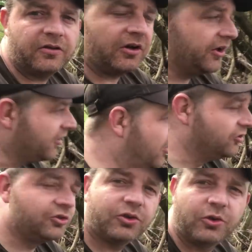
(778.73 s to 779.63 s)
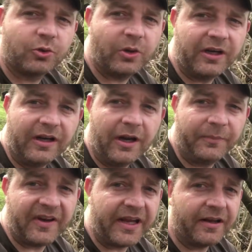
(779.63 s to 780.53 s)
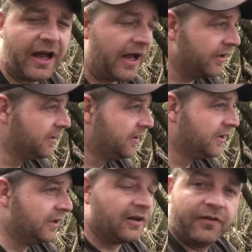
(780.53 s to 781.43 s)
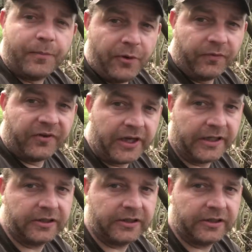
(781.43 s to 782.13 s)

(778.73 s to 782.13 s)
Right guys, a quick little update. Moved.